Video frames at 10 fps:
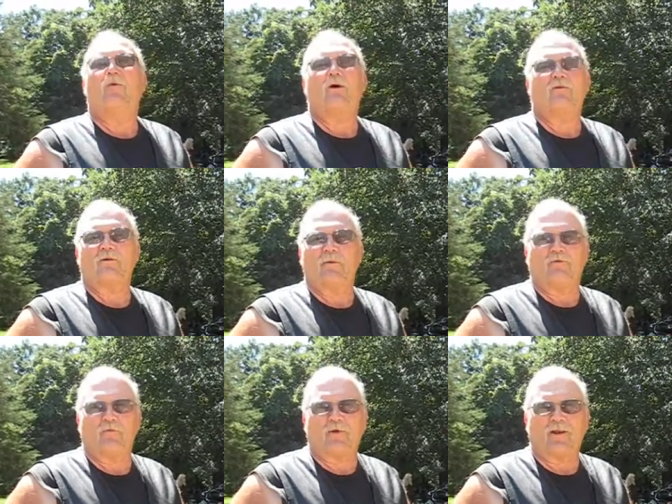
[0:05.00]
Welcome
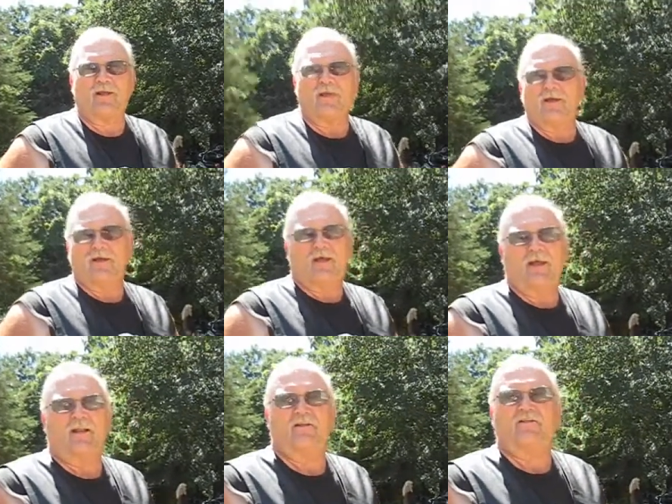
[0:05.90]
everybody.
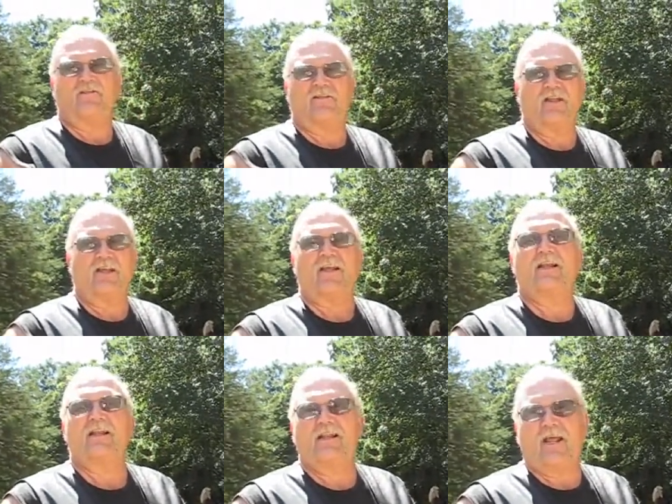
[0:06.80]
It is the
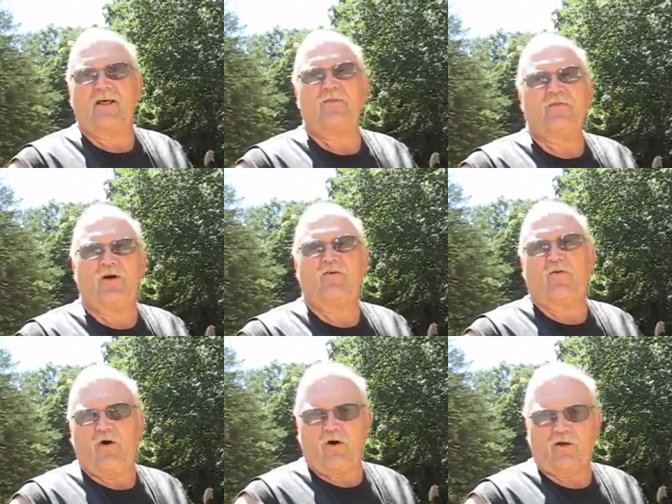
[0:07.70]
10th
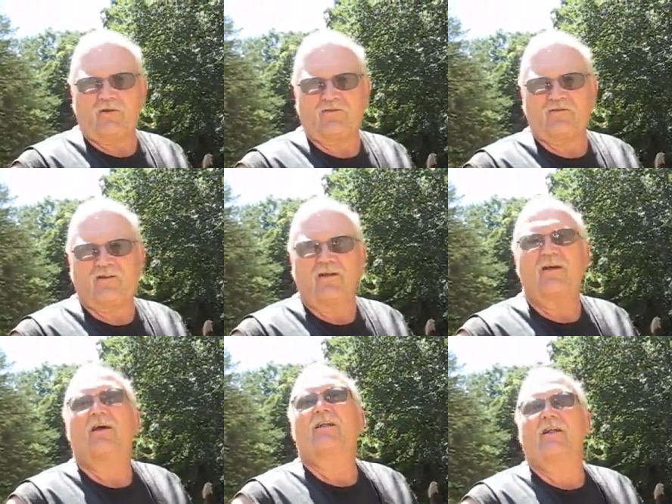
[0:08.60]
of August.
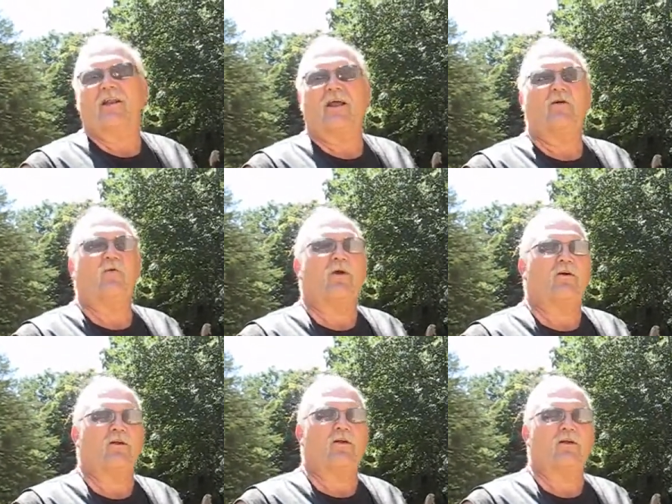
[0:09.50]
Today we
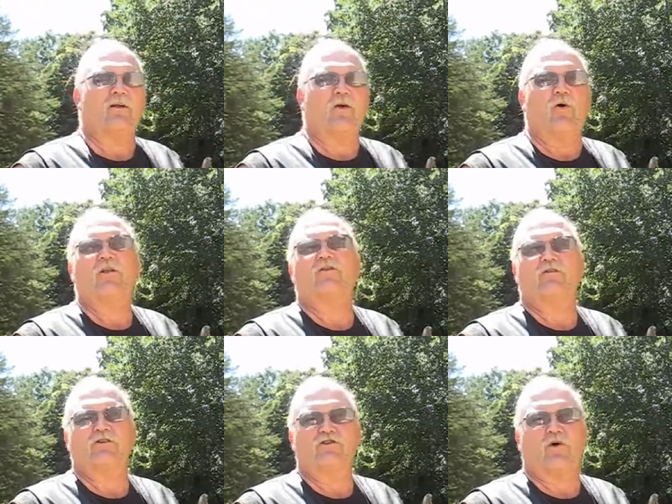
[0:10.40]
are going to
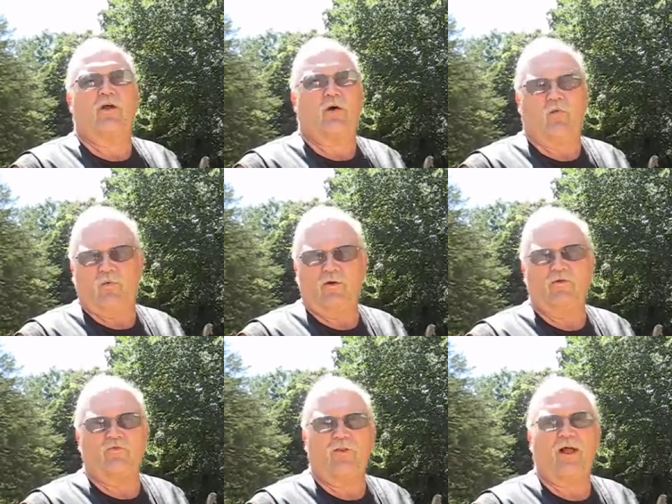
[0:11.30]
enjoy a
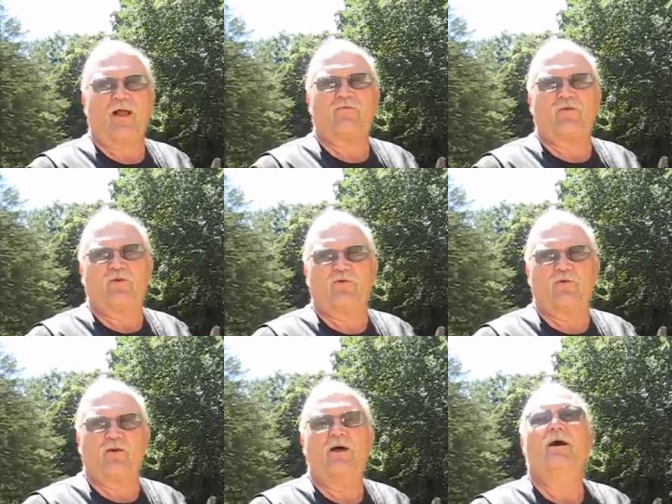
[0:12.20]
wonderful
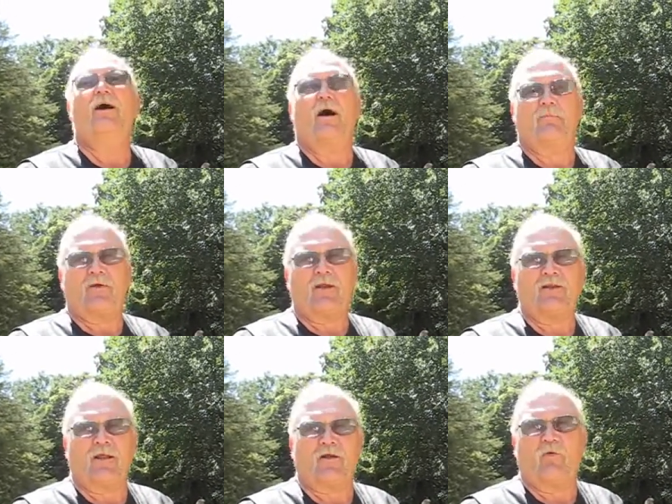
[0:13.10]
afternoon, a
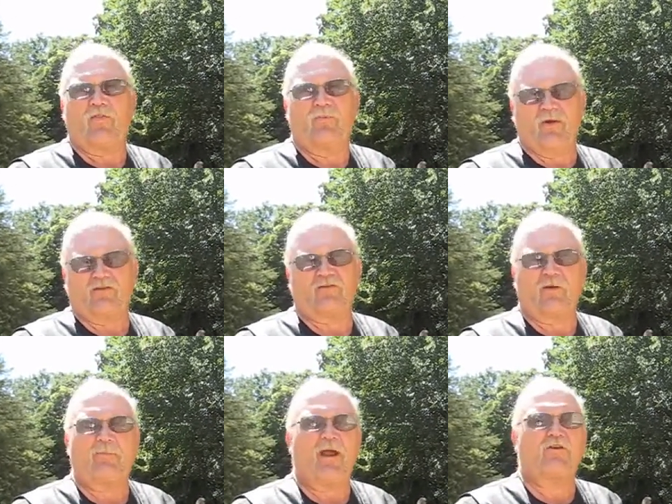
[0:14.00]
picnic with the
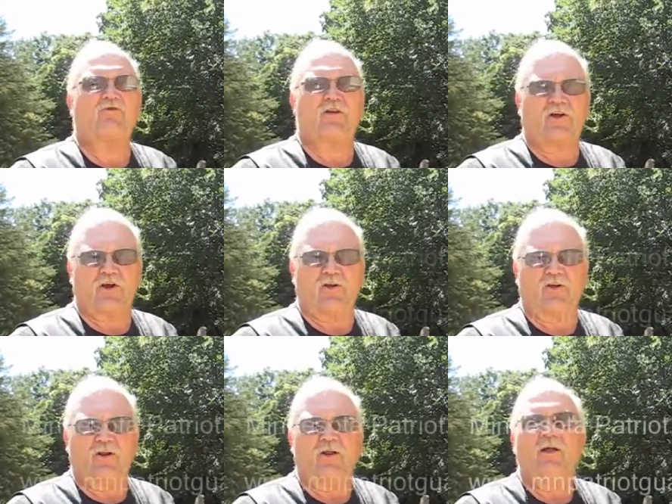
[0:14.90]
Minnesota Patriot Guard.